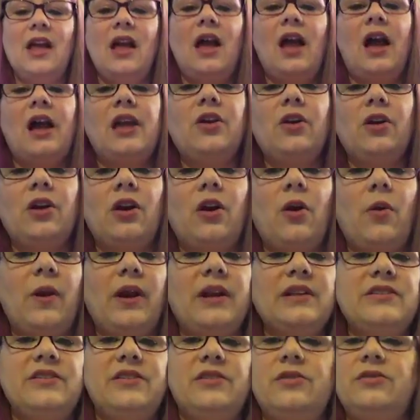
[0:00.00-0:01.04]
you're
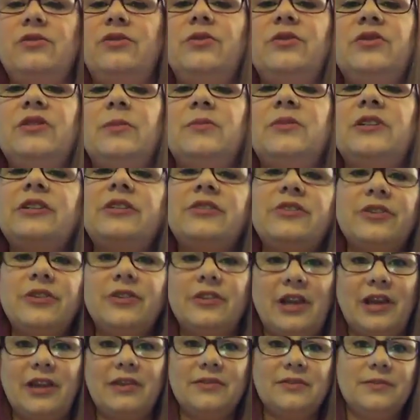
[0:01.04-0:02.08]
going to do something to your
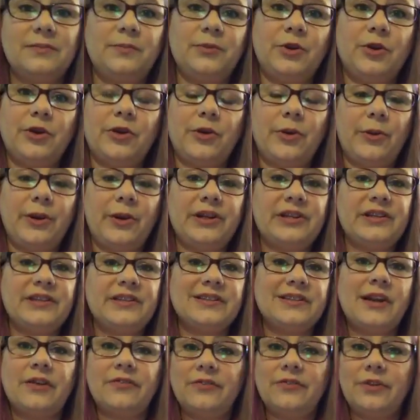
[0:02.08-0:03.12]
nails. You're going to
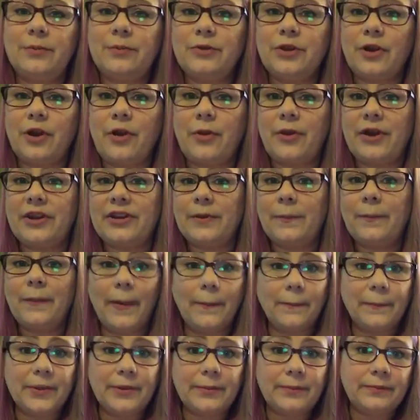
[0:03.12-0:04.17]
scuff them. You're going to
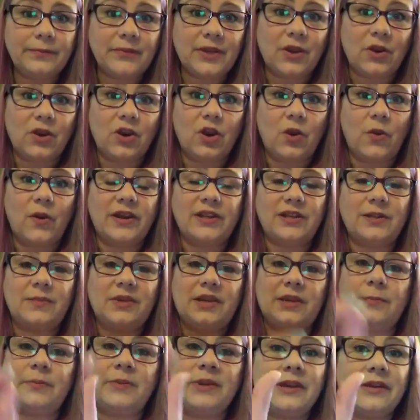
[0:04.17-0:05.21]
bump them. You're going to
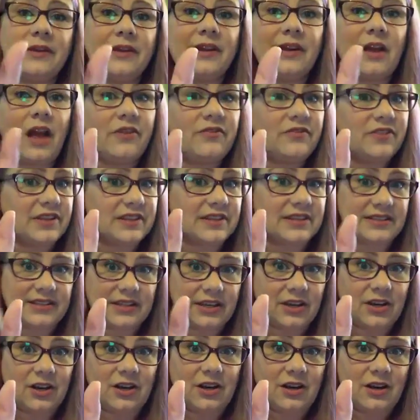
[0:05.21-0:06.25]
be peeling off a
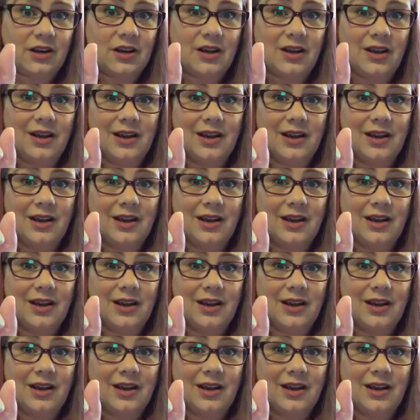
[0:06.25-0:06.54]
sticker.